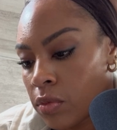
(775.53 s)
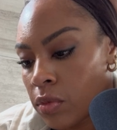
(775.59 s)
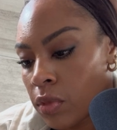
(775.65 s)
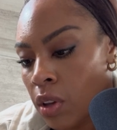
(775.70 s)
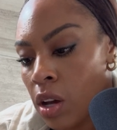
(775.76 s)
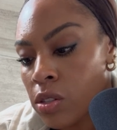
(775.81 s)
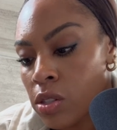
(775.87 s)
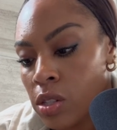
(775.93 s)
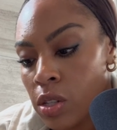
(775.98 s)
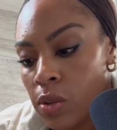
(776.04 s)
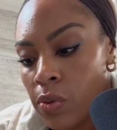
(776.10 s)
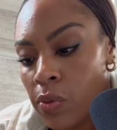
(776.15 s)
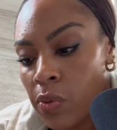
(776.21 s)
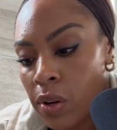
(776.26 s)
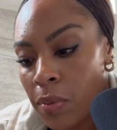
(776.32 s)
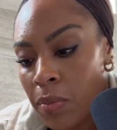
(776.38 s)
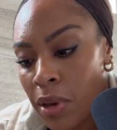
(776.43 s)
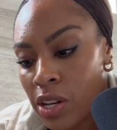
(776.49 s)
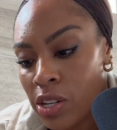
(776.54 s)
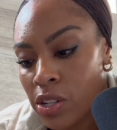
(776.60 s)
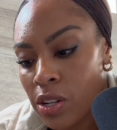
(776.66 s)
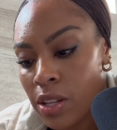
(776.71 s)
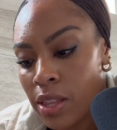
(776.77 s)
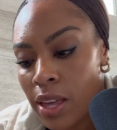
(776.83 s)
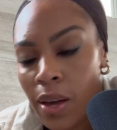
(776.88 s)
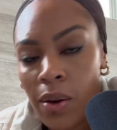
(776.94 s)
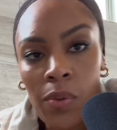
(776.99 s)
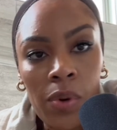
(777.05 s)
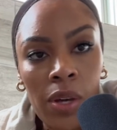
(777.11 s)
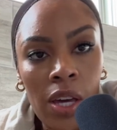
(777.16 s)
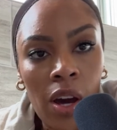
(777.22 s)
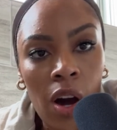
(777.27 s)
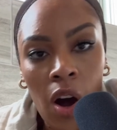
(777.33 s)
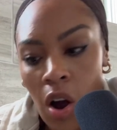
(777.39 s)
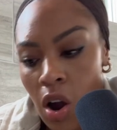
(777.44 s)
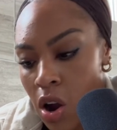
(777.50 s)
Also, too, we want to make sure that we
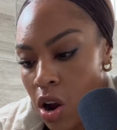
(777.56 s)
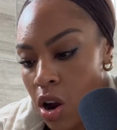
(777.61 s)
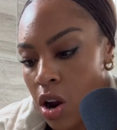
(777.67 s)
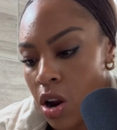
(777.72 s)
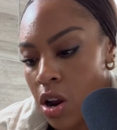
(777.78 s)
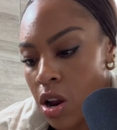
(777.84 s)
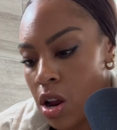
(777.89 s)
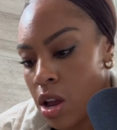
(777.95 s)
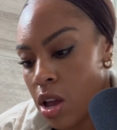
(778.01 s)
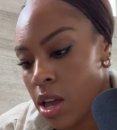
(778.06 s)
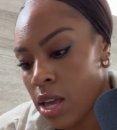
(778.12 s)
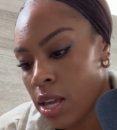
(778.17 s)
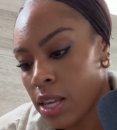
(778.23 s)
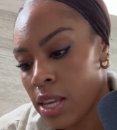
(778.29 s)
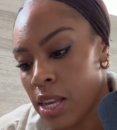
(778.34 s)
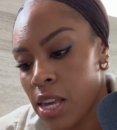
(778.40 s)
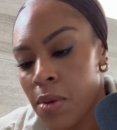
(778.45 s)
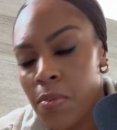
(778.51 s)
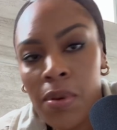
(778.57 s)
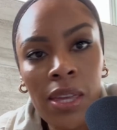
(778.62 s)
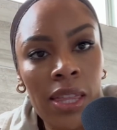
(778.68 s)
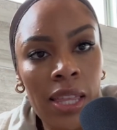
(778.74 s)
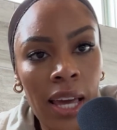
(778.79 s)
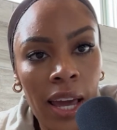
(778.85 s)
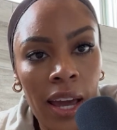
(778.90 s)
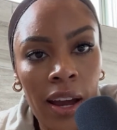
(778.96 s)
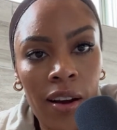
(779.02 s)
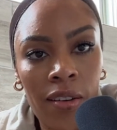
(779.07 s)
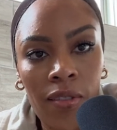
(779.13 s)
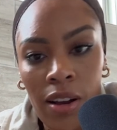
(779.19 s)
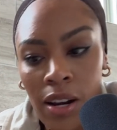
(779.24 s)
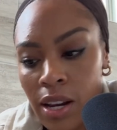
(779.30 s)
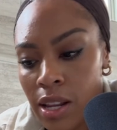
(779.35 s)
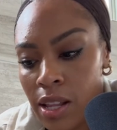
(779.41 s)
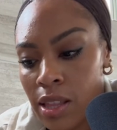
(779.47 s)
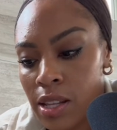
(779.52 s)
are keeping the hair
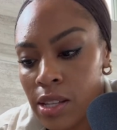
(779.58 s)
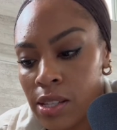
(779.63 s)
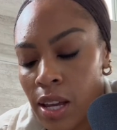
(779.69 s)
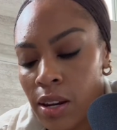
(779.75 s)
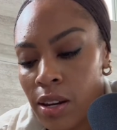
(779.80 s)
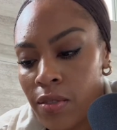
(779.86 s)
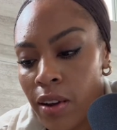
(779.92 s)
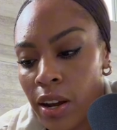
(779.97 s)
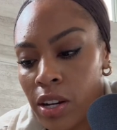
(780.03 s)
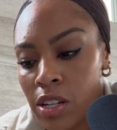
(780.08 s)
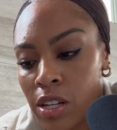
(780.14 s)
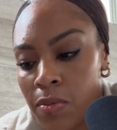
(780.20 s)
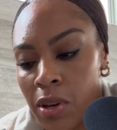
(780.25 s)
running in the same direction.